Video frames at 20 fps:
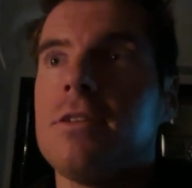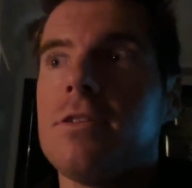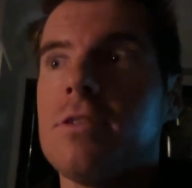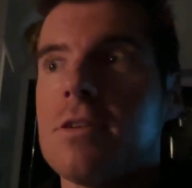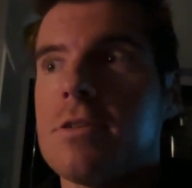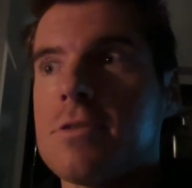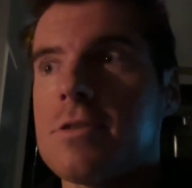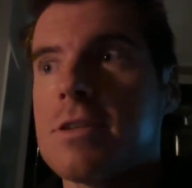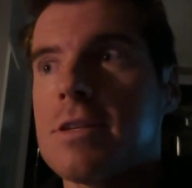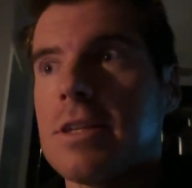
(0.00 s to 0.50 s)

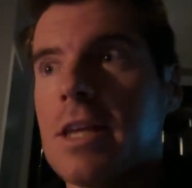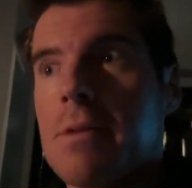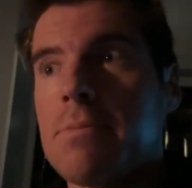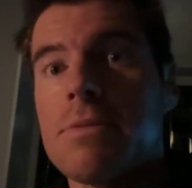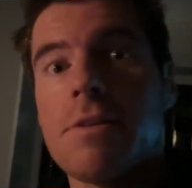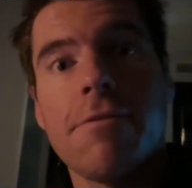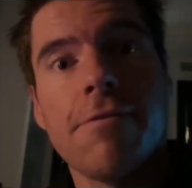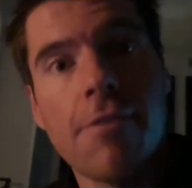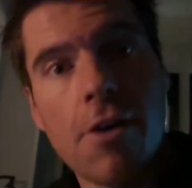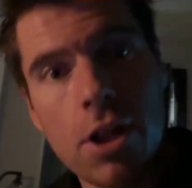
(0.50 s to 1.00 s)
your sleep
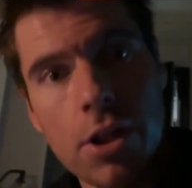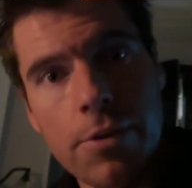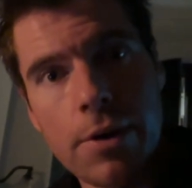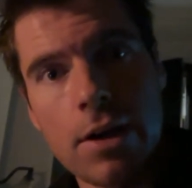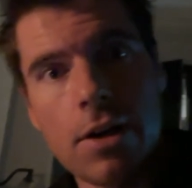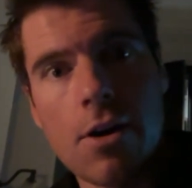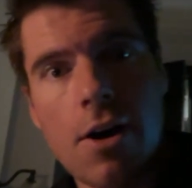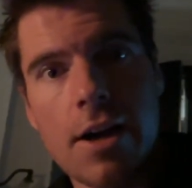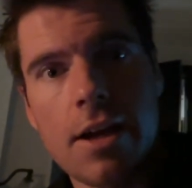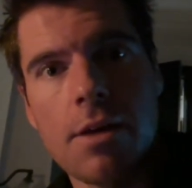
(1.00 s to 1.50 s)
the
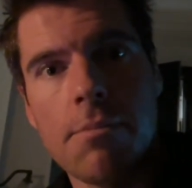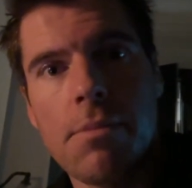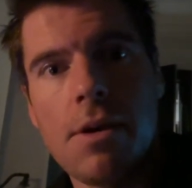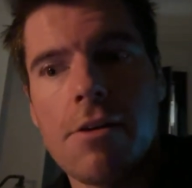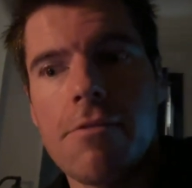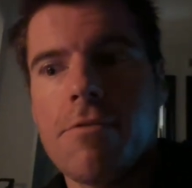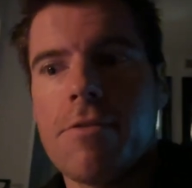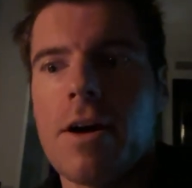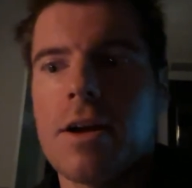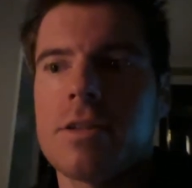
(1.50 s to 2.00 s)
following night can be
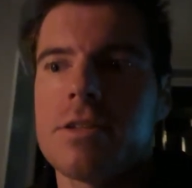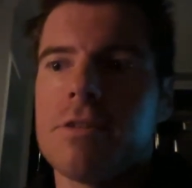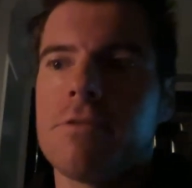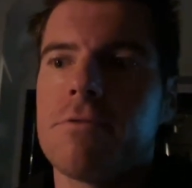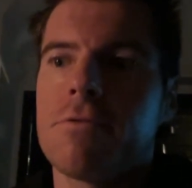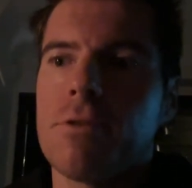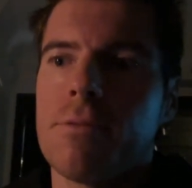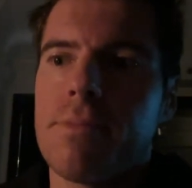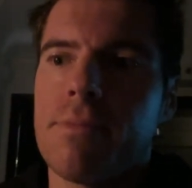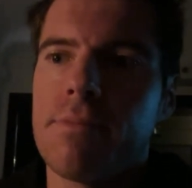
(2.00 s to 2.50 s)
affected
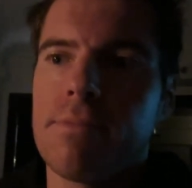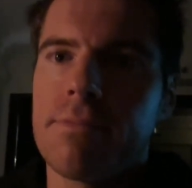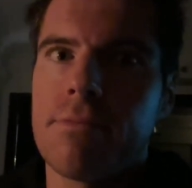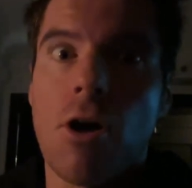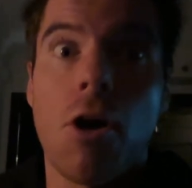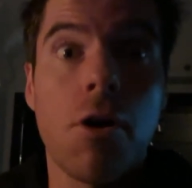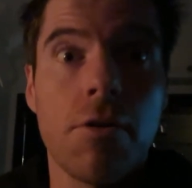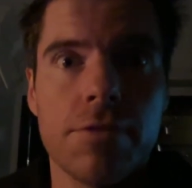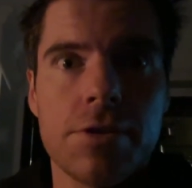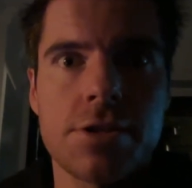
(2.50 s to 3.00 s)
from
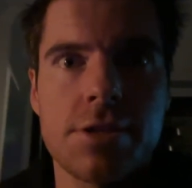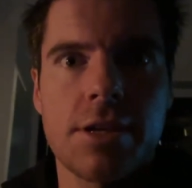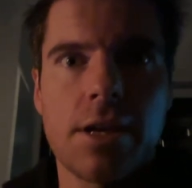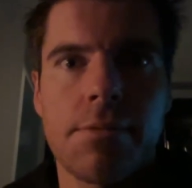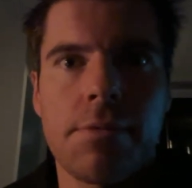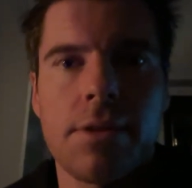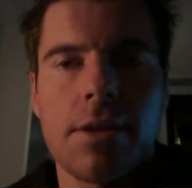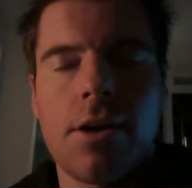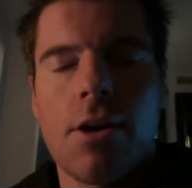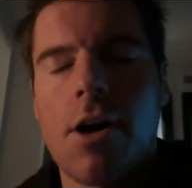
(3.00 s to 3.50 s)

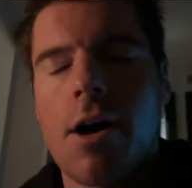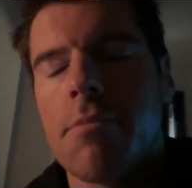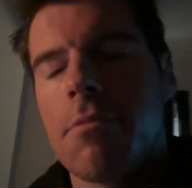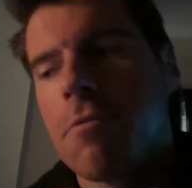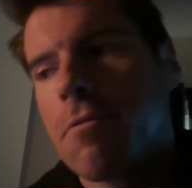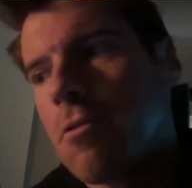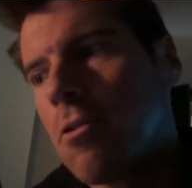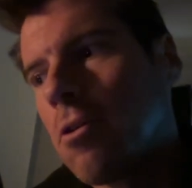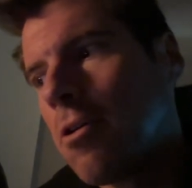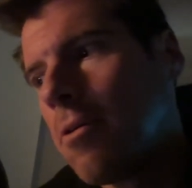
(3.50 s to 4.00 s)
oversleeping the night
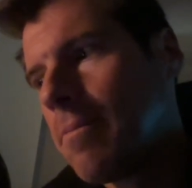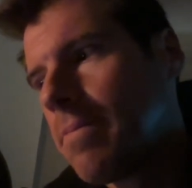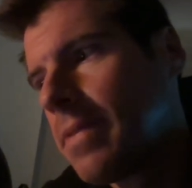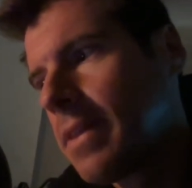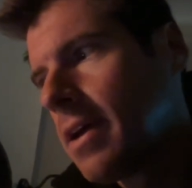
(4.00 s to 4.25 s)
before.